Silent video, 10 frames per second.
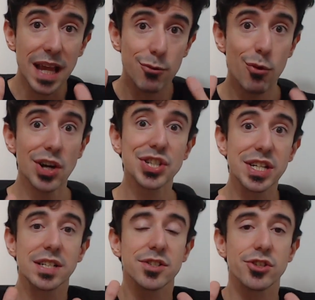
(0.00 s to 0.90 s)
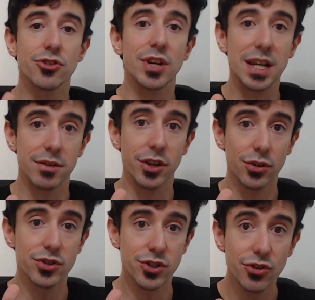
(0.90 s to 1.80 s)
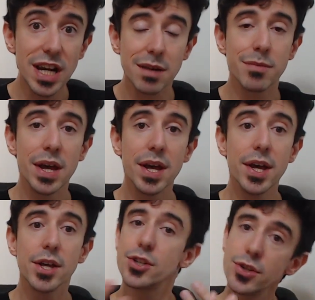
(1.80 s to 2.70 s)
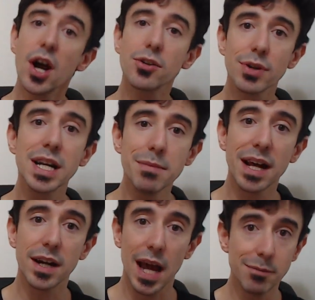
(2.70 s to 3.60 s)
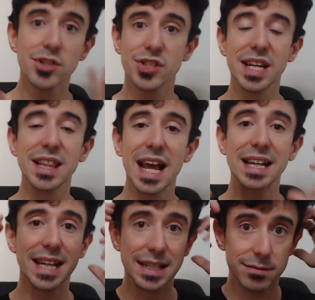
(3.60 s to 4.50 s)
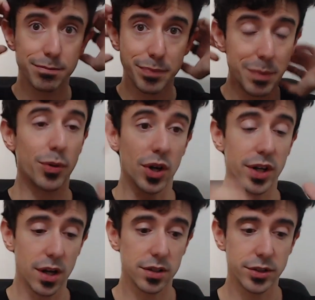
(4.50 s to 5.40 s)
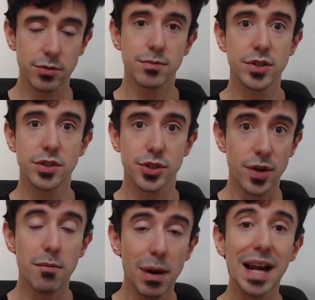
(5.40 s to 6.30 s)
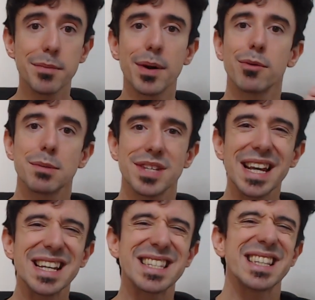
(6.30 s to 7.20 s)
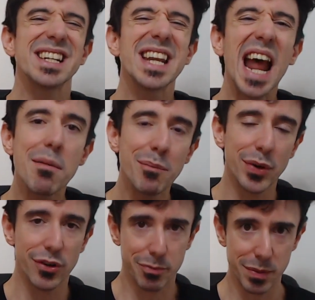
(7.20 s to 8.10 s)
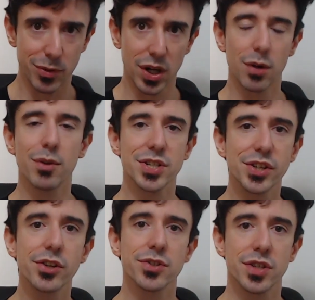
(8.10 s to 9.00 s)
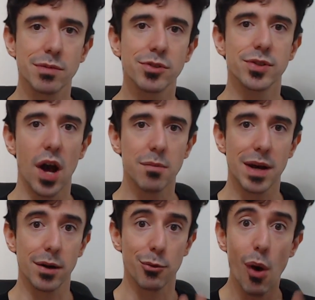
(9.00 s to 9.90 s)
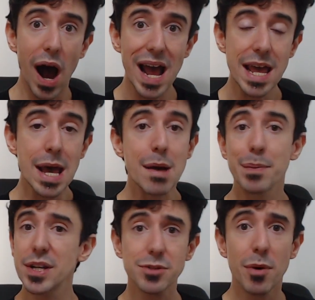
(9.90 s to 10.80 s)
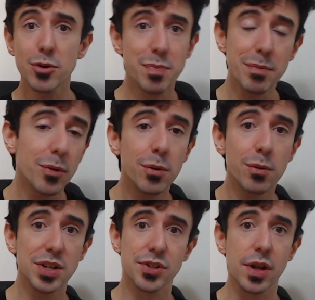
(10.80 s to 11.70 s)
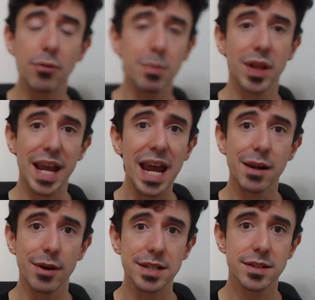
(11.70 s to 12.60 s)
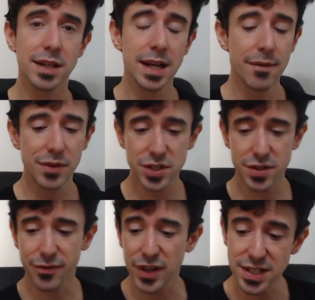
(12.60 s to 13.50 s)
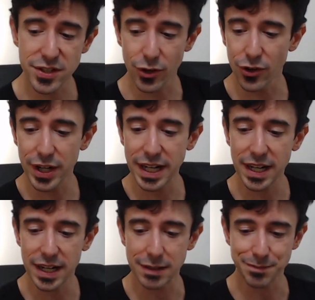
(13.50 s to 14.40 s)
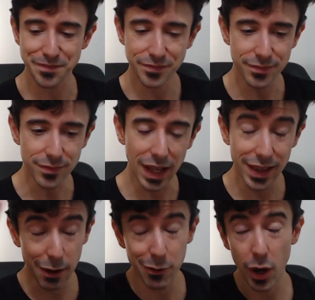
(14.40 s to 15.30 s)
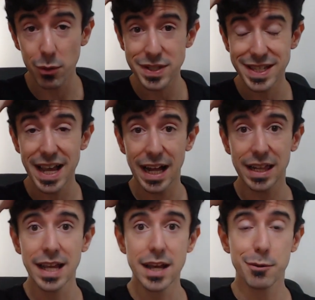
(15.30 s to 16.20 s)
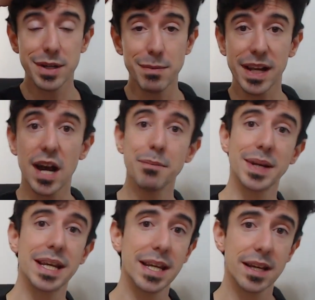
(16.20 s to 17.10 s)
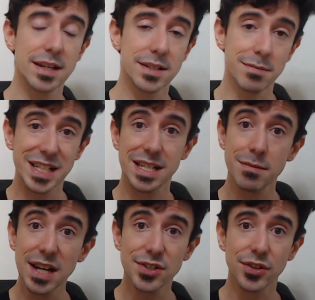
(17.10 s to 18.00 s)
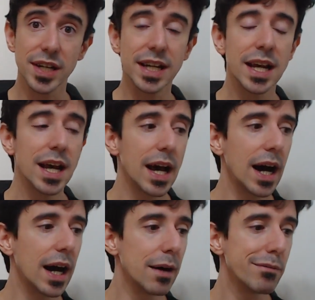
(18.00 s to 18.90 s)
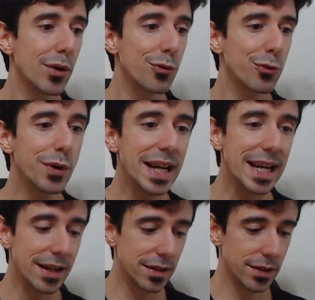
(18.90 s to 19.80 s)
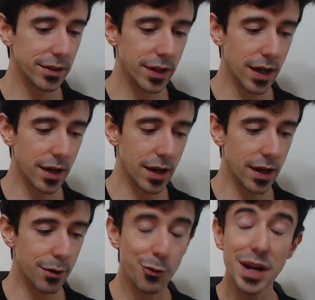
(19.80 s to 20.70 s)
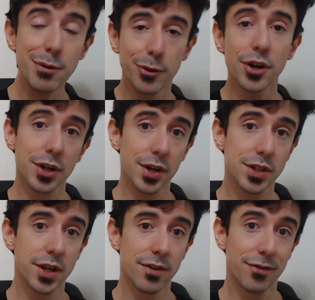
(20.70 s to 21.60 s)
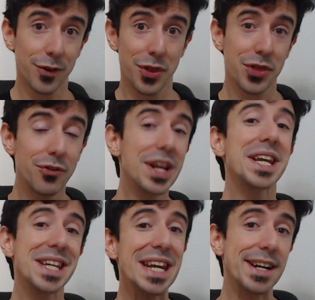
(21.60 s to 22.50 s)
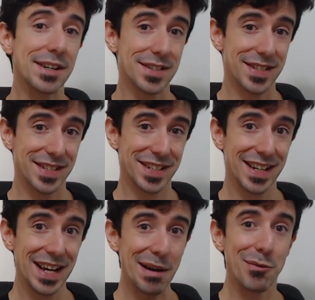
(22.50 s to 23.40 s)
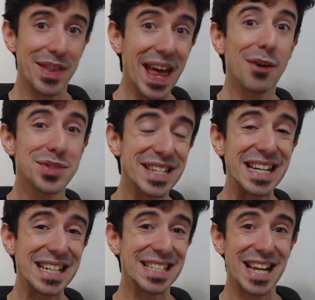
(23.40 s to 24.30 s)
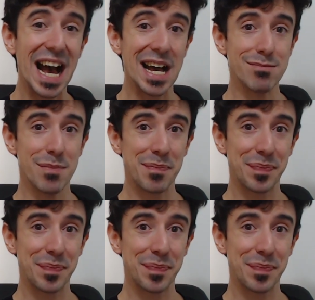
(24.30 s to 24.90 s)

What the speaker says: like watching your stream, do not really matter. I'm not saying that people are not do not matter, but what I'm saying is the number of people that are watching your stream do not matter. Why? Because most people will watch the replay anyways. There's a fun story that we always tell with my company, Semantic Mastery. We worked for 3 years without seeing a dime,